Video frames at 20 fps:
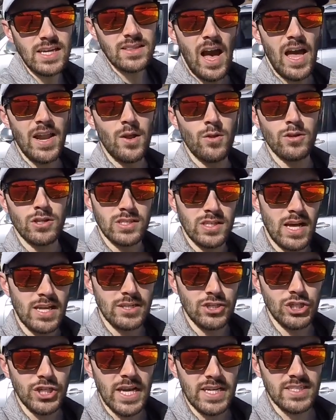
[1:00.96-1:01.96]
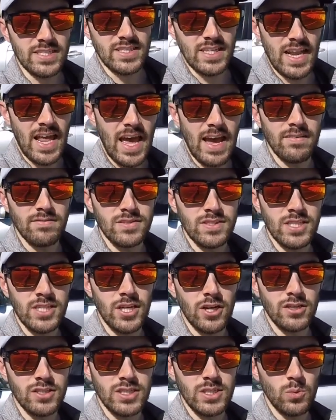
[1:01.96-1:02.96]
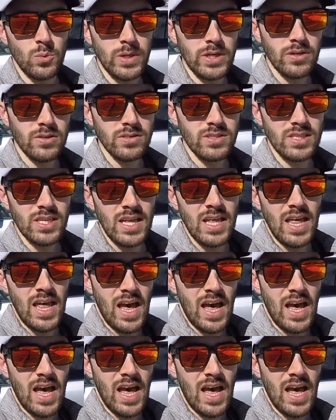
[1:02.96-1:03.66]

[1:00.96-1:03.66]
I know there's a lot of GXs that have TRD wheels.